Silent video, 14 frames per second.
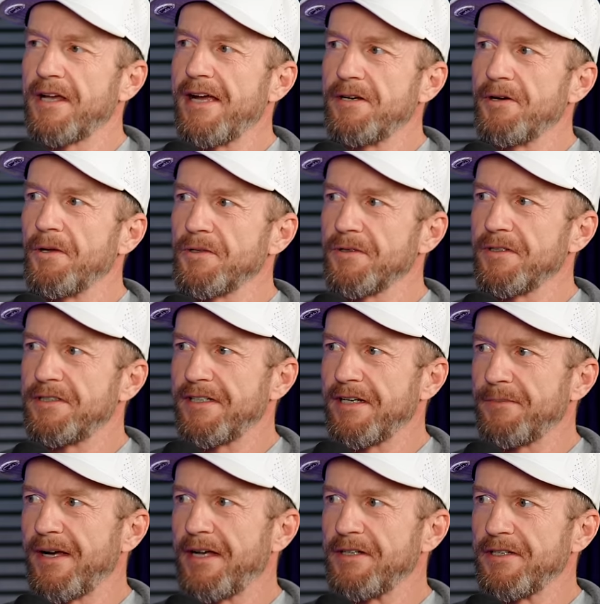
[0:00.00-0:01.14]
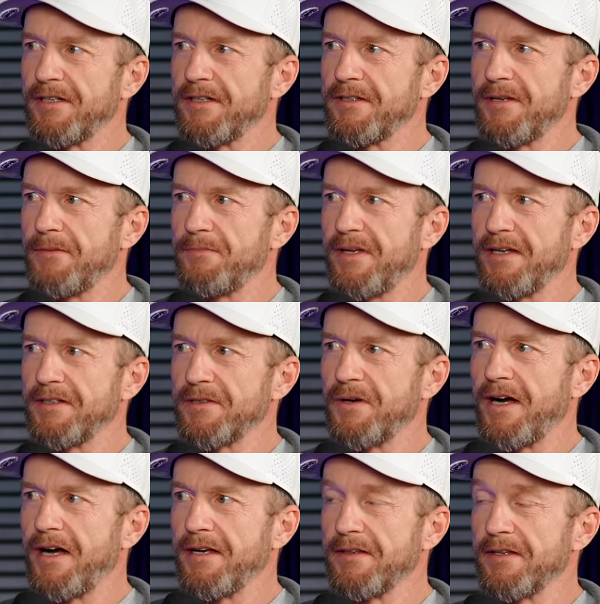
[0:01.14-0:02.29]
night culture, as you can imagine, it being so
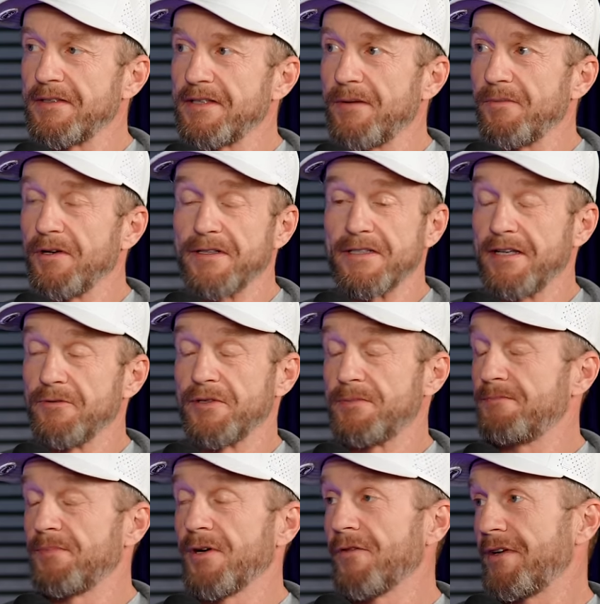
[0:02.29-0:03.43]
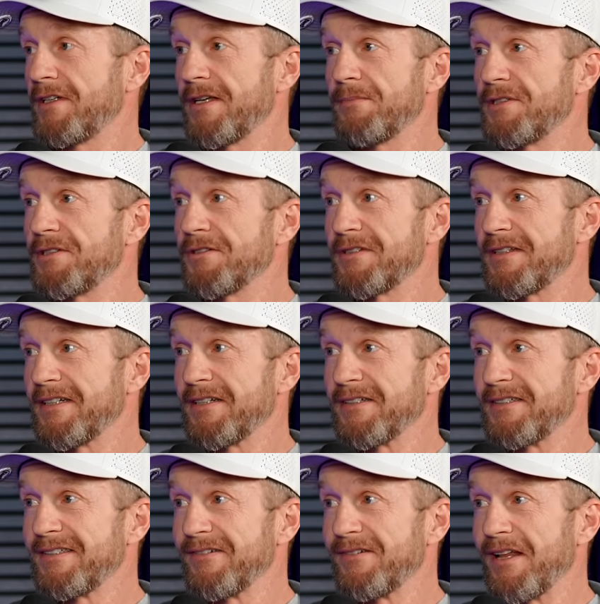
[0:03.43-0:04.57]
hot in the summer. It's, it was perfect temperatures there
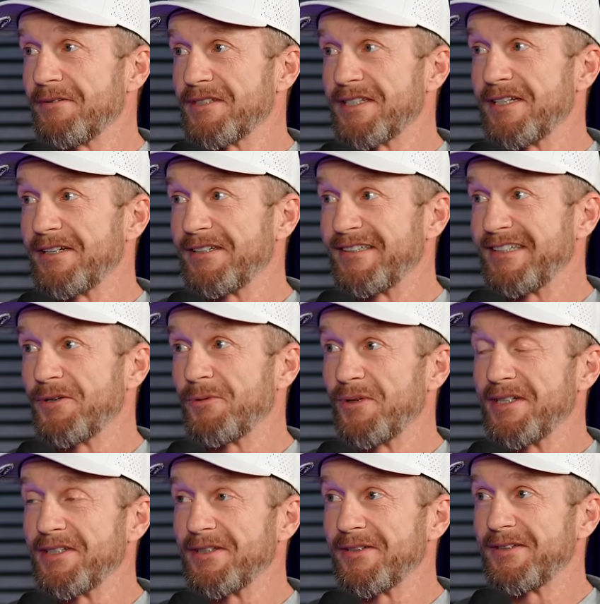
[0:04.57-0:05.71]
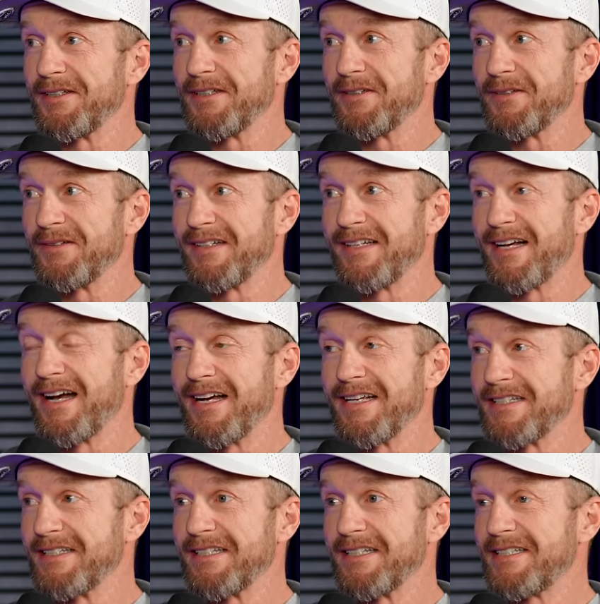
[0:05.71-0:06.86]
while I was there in the winter. You know,
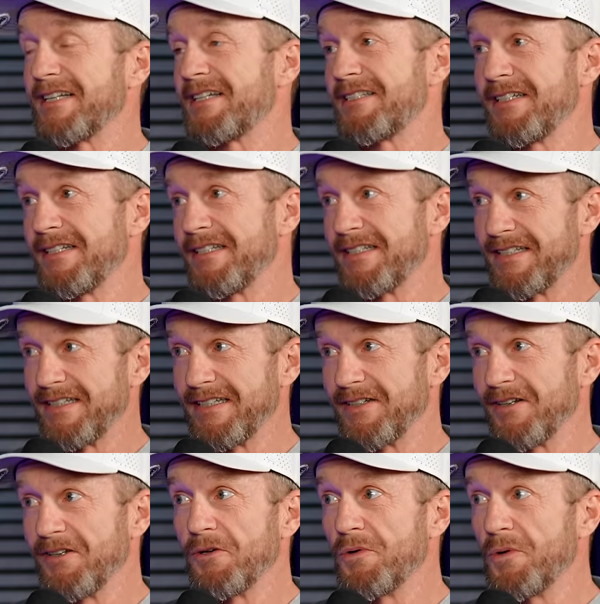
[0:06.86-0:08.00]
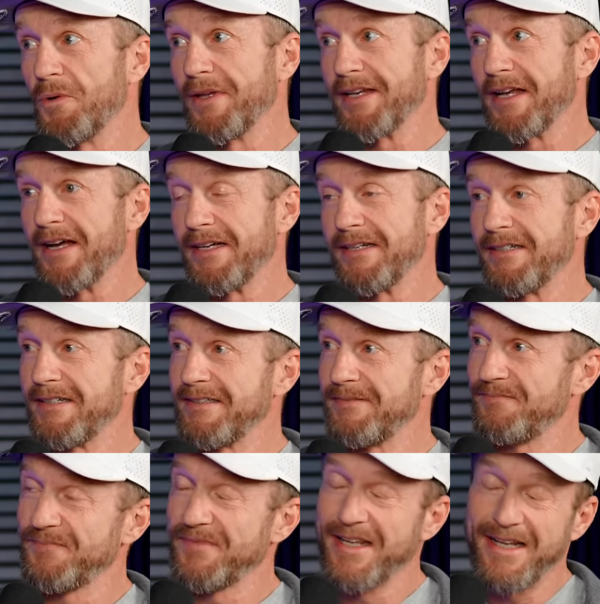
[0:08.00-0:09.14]
highs in the 60s. You know, a little cool at night,
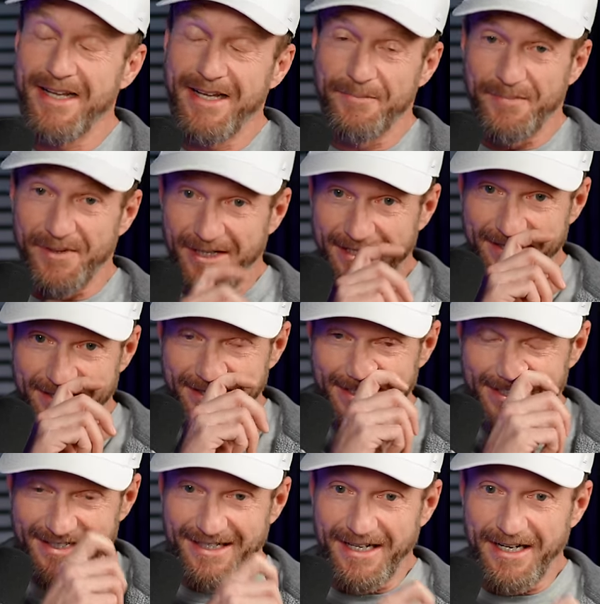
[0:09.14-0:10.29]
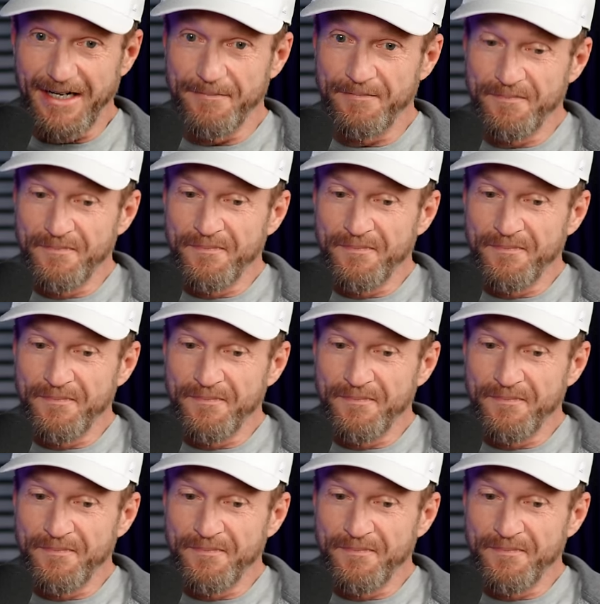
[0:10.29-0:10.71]
but uh,